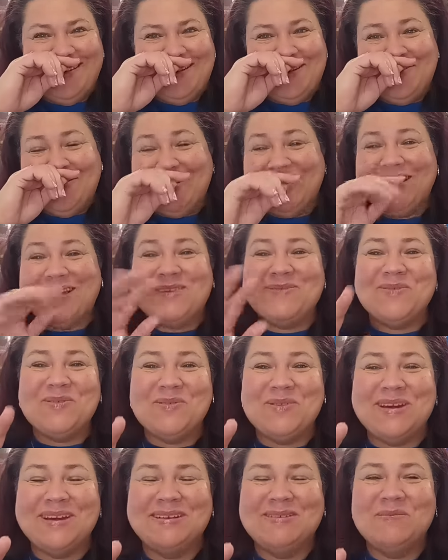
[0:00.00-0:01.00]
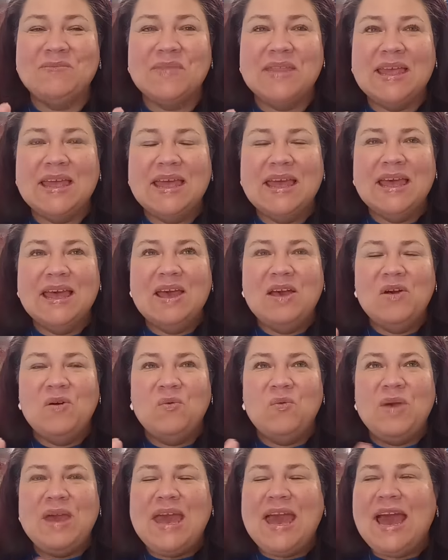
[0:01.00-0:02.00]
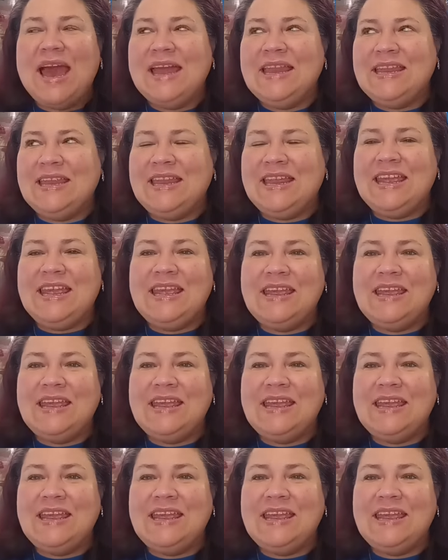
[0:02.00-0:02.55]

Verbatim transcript: I'm going to keep it real, we hadn't